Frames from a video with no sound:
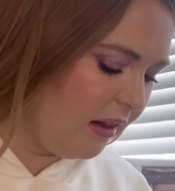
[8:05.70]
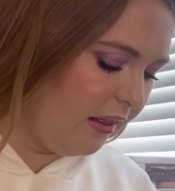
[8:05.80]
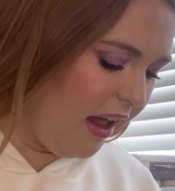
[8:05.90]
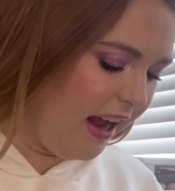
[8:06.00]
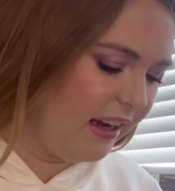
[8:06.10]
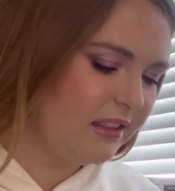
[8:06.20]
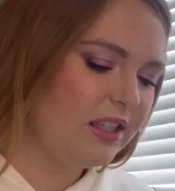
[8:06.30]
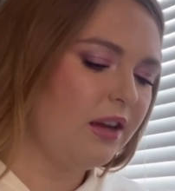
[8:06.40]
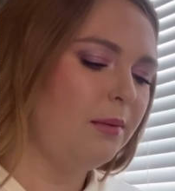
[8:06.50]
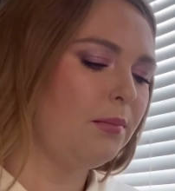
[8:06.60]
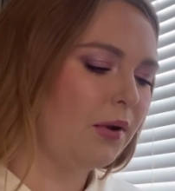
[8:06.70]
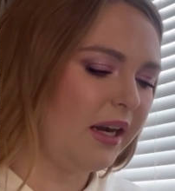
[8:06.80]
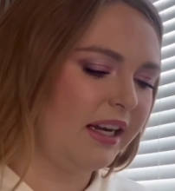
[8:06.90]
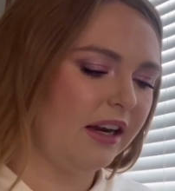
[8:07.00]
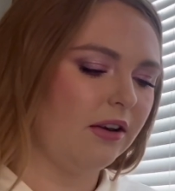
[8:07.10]
light,
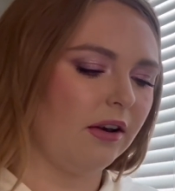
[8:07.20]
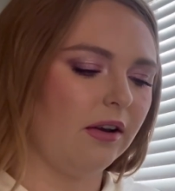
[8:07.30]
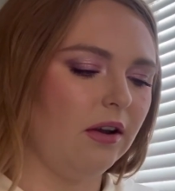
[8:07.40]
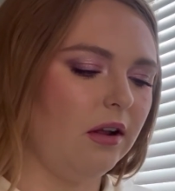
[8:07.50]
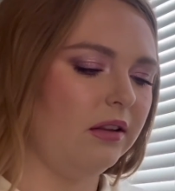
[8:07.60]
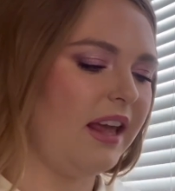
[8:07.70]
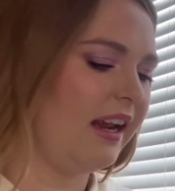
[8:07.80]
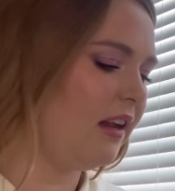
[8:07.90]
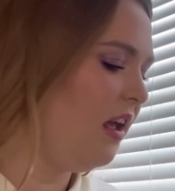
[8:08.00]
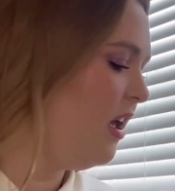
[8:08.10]
pretty girl, like